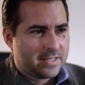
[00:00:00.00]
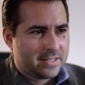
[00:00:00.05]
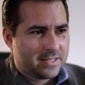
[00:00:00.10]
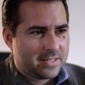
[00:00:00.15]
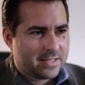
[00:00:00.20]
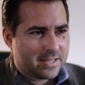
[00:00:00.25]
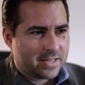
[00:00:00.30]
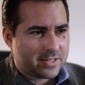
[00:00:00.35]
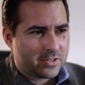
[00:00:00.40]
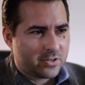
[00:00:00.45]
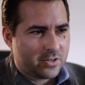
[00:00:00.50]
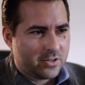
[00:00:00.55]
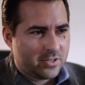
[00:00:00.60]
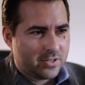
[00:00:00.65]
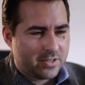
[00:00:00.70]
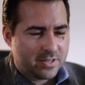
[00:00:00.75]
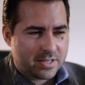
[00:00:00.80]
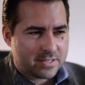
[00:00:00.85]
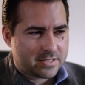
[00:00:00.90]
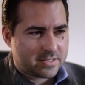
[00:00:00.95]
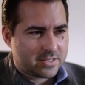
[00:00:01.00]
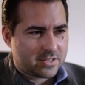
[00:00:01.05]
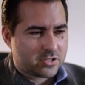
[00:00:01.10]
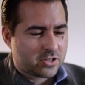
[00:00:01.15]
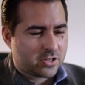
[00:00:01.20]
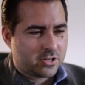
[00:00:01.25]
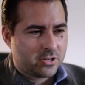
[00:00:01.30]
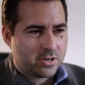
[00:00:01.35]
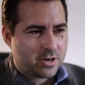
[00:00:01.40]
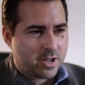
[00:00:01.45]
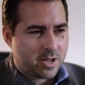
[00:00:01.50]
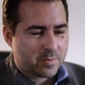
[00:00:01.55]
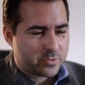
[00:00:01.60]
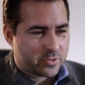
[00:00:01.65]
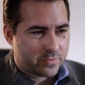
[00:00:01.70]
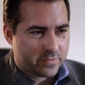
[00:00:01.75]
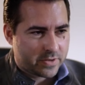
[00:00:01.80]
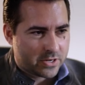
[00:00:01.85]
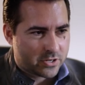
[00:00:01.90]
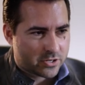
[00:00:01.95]
Yeah, that's such a good
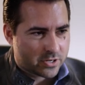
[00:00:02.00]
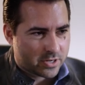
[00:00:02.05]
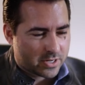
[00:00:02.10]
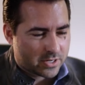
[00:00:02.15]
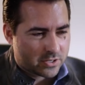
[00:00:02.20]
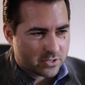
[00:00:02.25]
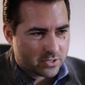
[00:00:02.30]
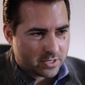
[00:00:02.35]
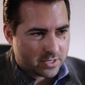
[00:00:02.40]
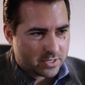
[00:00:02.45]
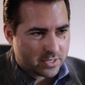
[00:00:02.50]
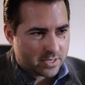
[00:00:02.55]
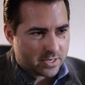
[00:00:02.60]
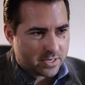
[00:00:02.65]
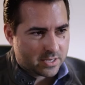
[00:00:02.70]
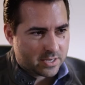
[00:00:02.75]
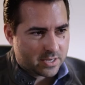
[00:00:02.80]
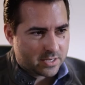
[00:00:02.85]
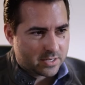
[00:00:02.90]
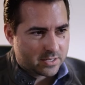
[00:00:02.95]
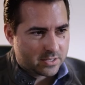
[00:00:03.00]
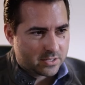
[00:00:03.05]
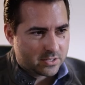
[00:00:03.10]
observation, actually. Yeah, yeah.